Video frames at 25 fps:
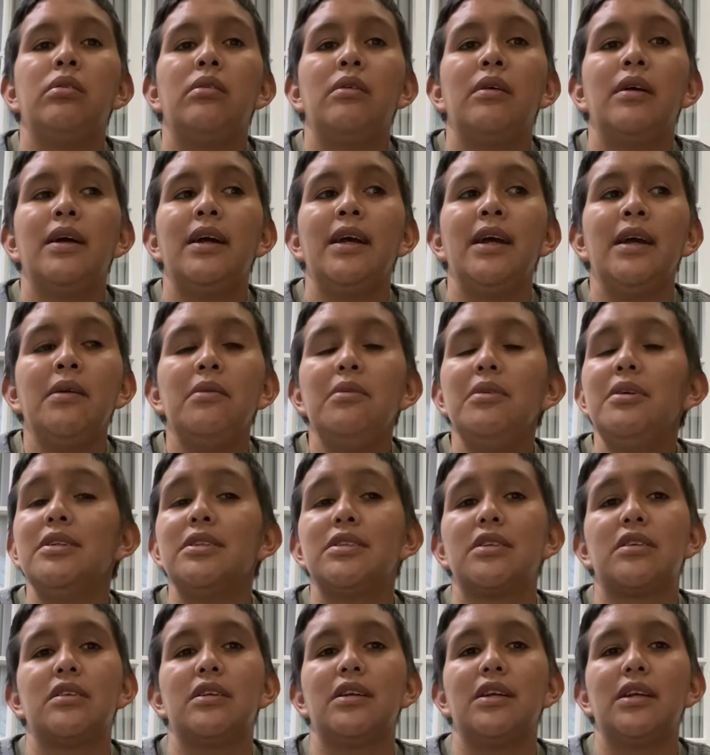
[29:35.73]
It
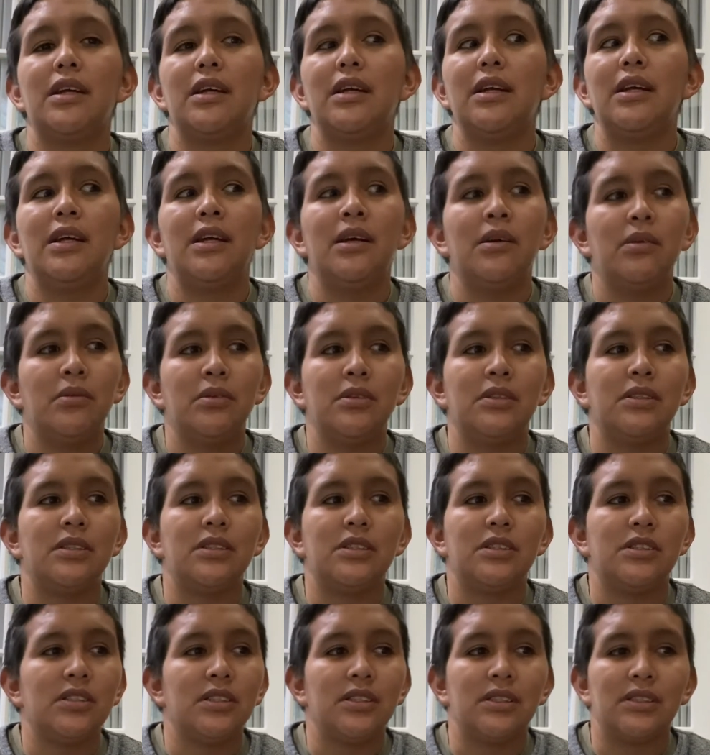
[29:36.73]
was
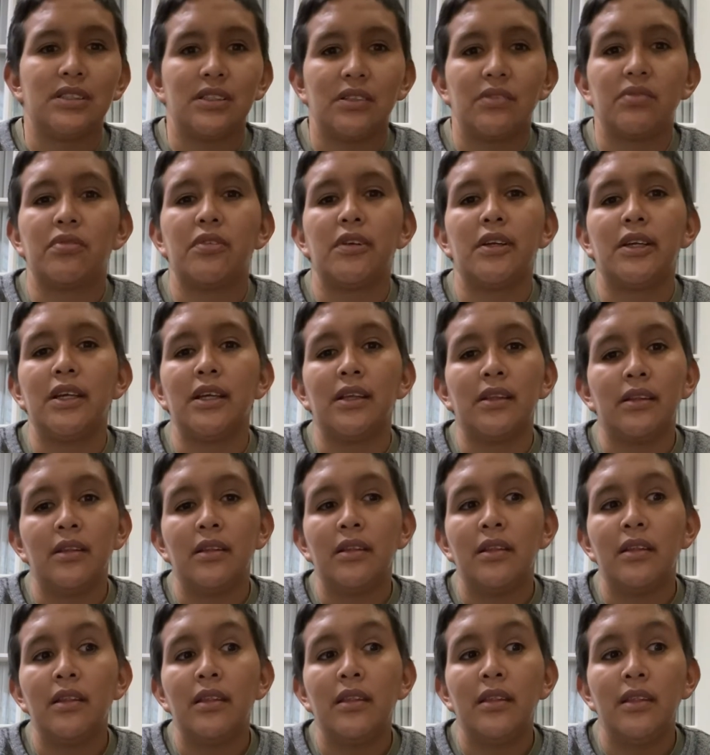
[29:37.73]
just a freaking
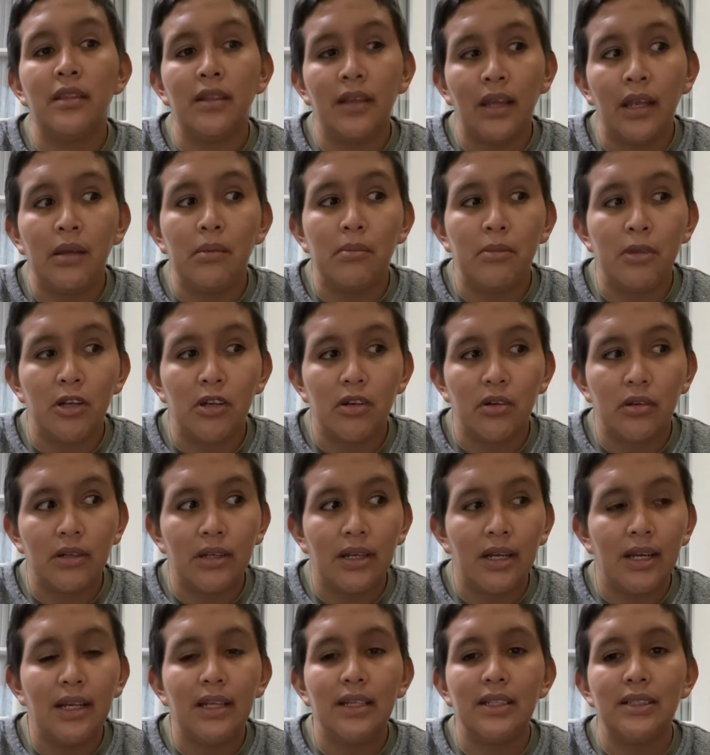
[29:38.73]
nightmare,
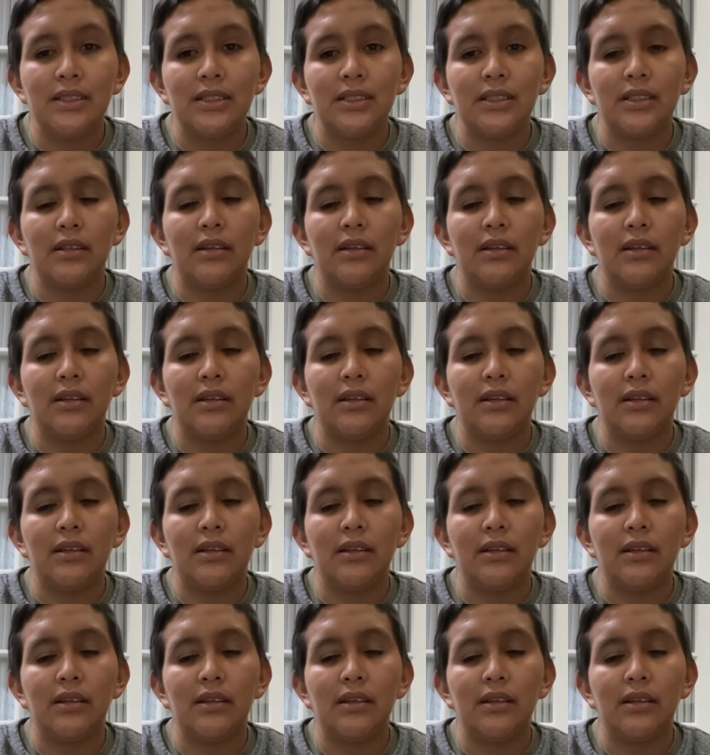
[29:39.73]
guys.